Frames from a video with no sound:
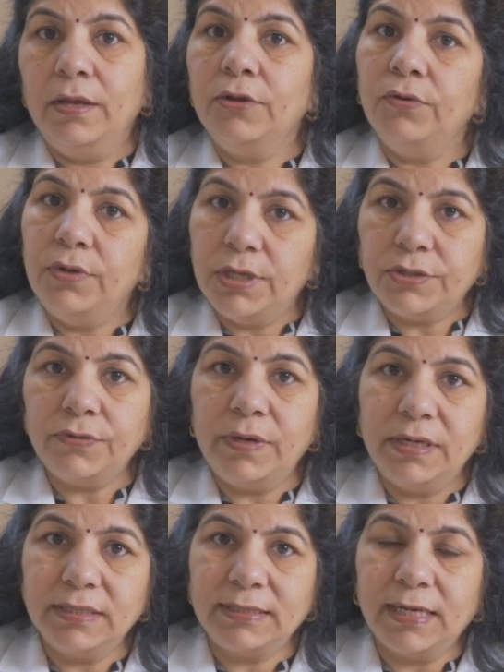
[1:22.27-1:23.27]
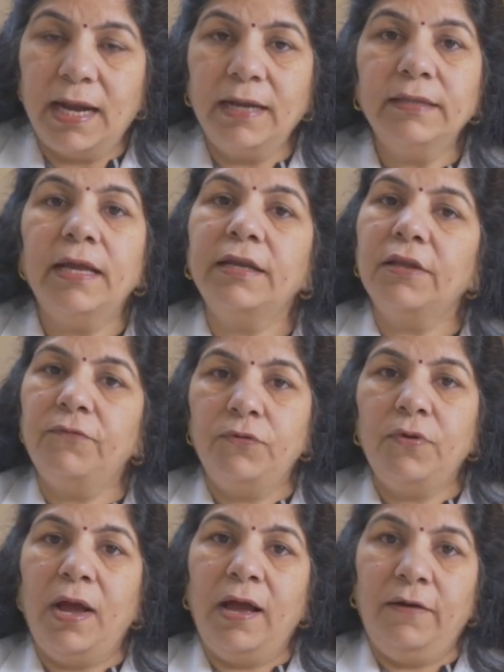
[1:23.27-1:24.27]
You need to understand that if
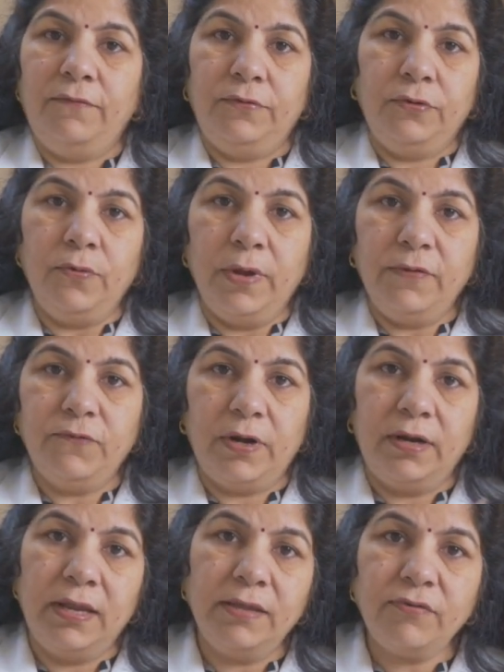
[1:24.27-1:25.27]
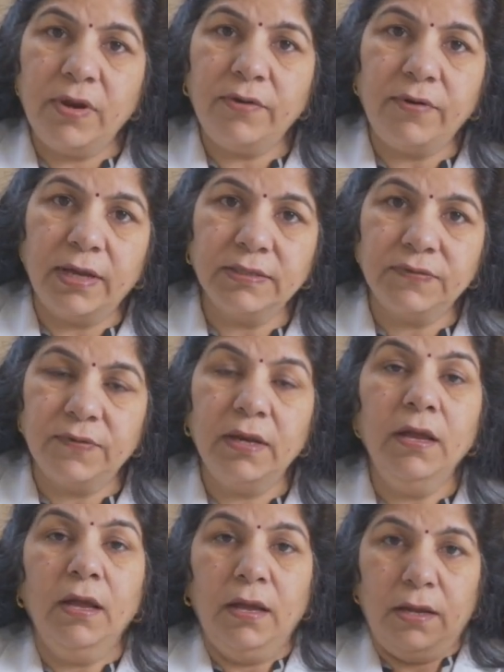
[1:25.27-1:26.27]
you have going for a day 3 transfer,